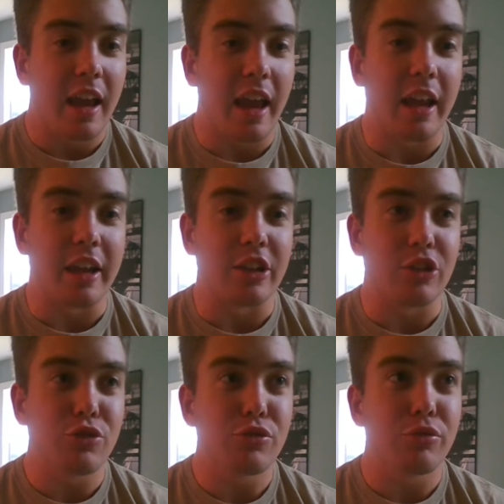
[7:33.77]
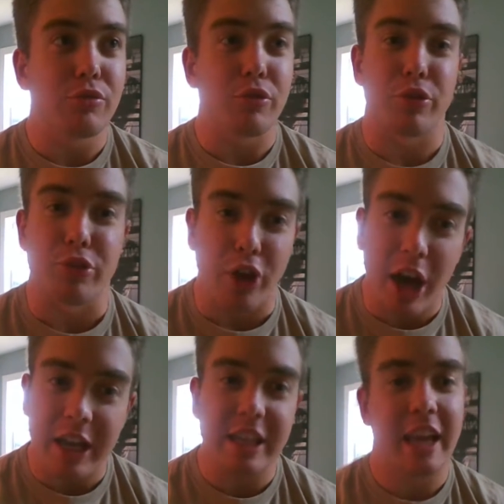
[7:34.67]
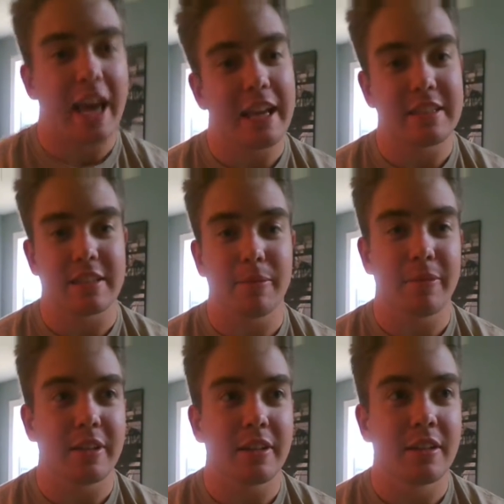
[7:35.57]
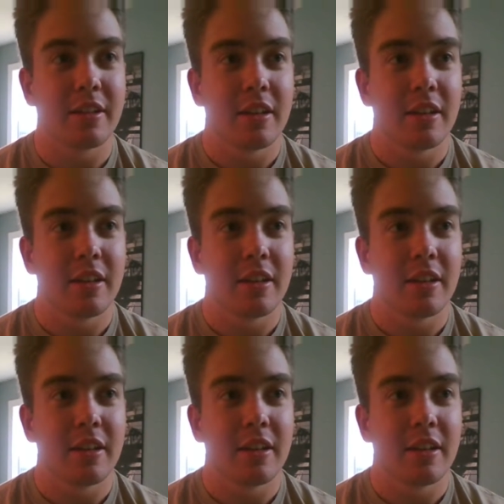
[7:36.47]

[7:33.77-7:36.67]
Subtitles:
and you thought he had something,